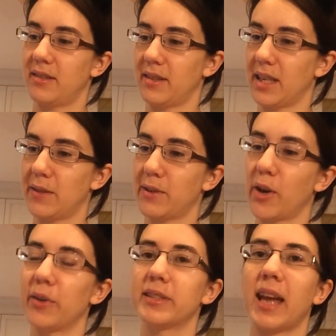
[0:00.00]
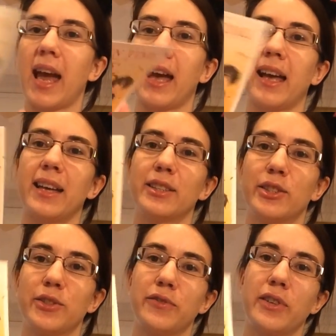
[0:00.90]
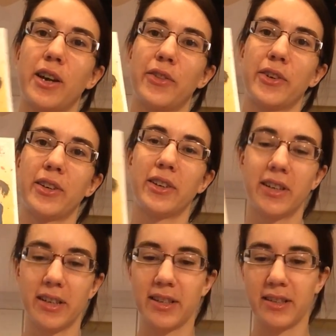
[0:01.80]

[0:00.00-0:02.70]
and they give you all these ads for other